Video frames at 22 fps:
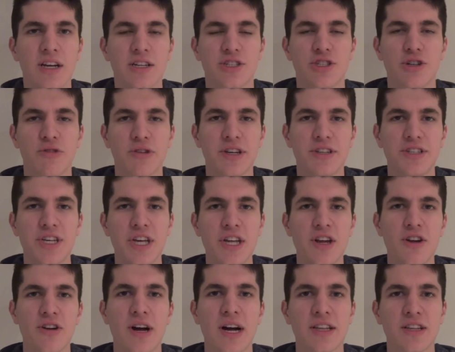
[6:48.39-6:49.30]
So it
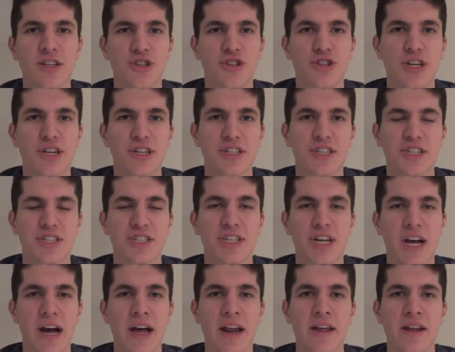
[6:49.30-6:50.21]
continued on. The judge
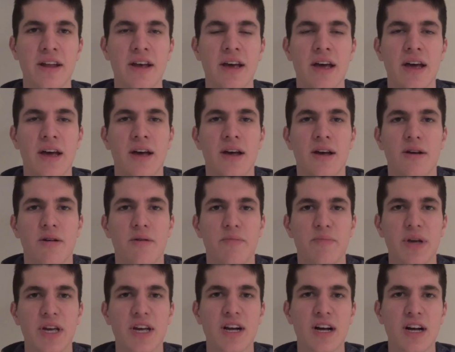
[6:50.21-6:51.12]
decided,
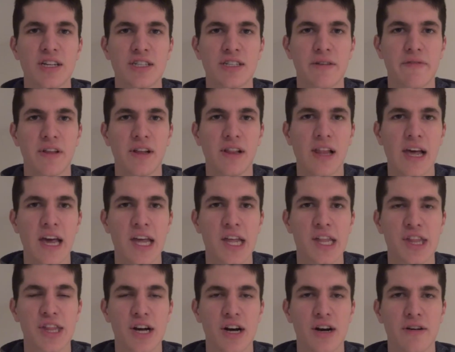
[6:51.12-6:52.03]
because of the
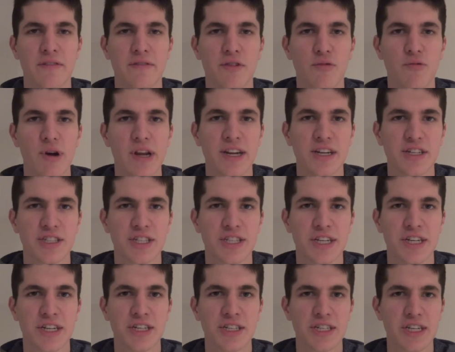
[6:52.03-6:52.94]
length of the
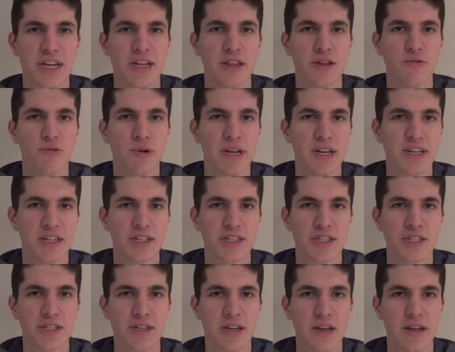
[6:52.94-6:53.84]
witnesses and
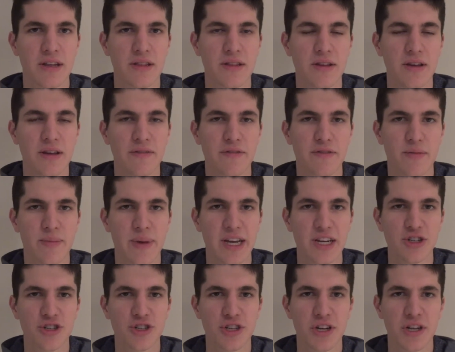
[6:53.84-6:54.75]
the
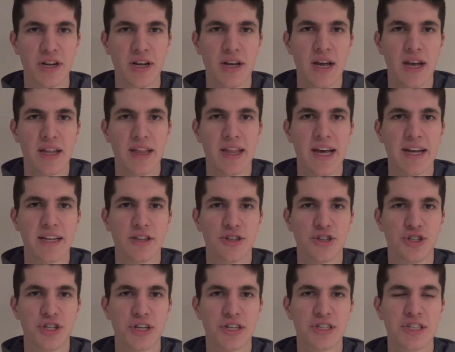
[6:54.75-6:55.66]
information, that
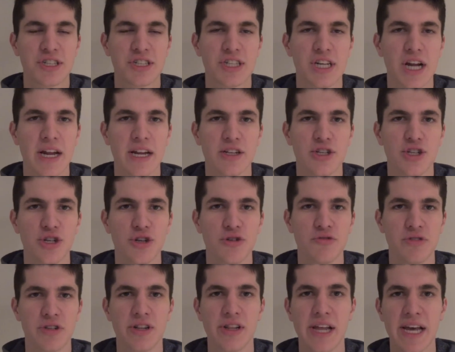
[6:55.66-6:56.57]
the judge decided
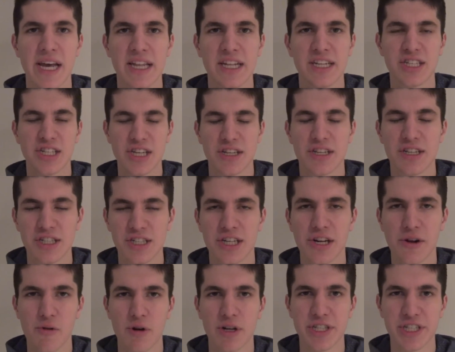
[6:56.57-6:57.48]
to delay the
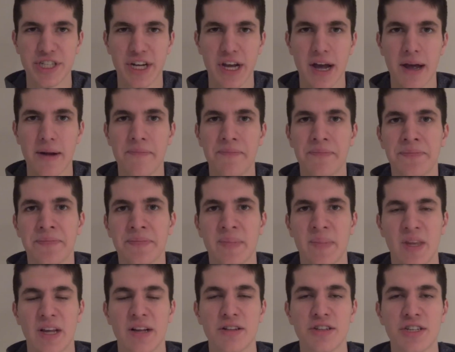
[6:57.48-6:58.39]
sentencing once again.
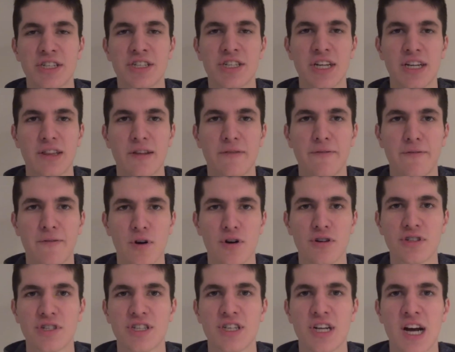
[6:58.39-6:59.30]
Now, this is not the
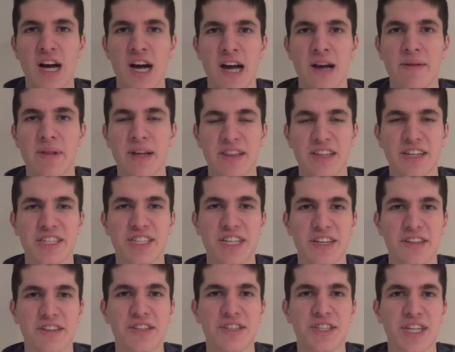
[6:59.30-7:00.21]
first time that the
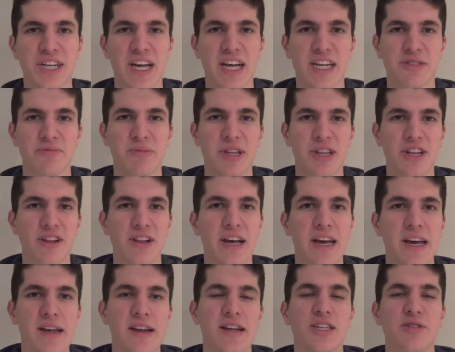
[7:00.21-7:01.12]
sentencing has been
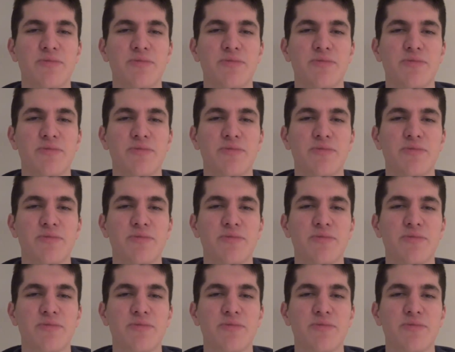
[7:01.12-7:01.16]
delayed.